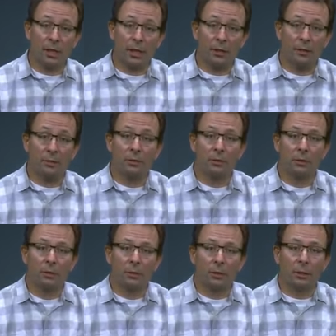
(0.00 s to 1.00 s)
and
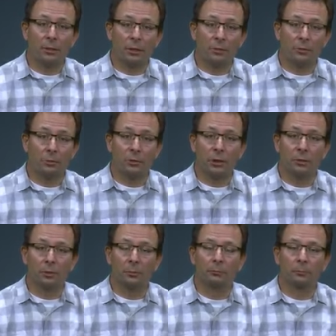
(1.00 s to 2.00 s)
industrial
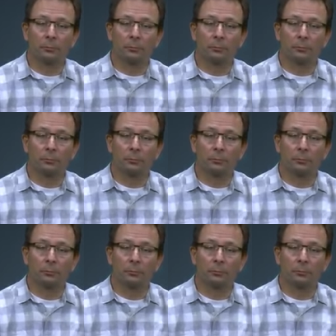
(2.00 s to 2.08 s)
sector.